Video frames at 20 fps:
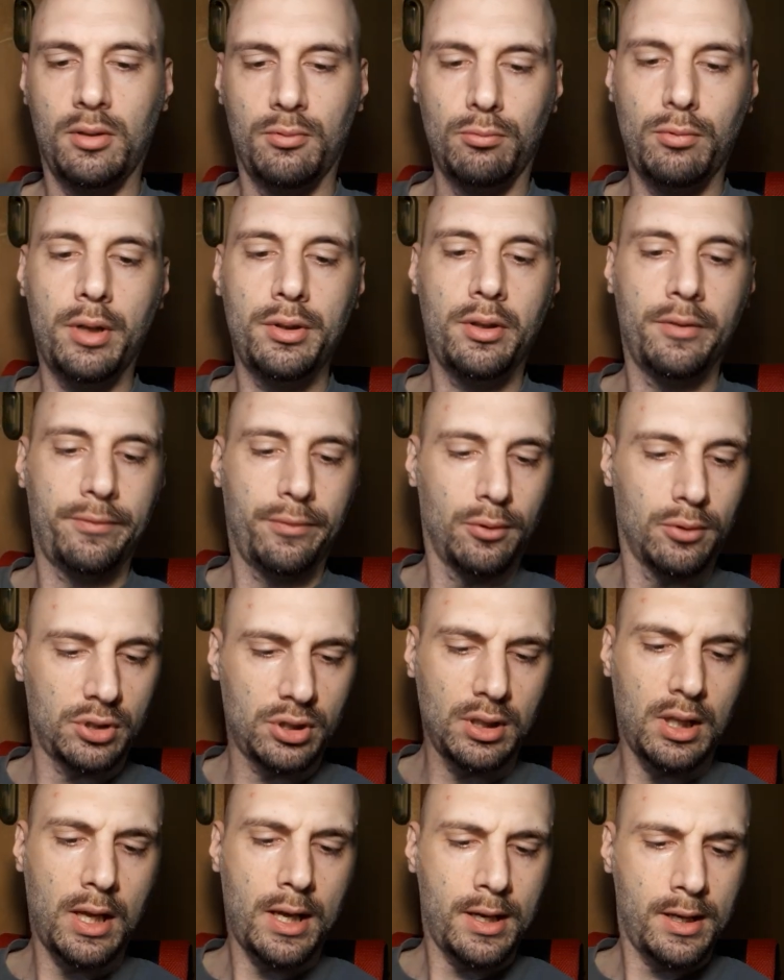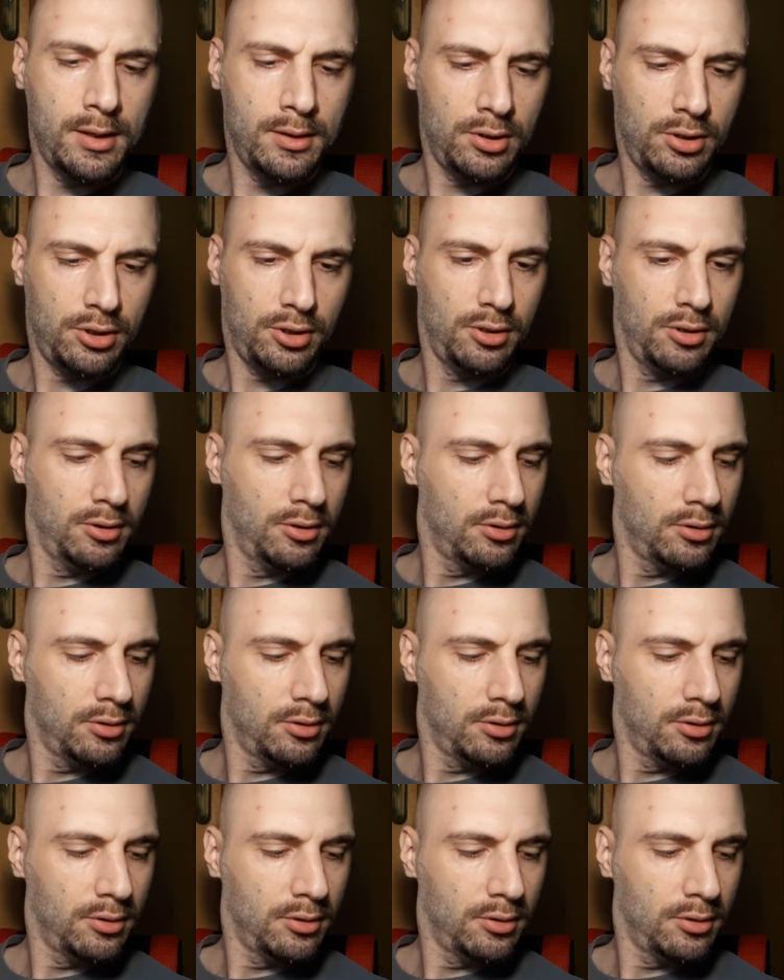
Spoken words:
read the first lines.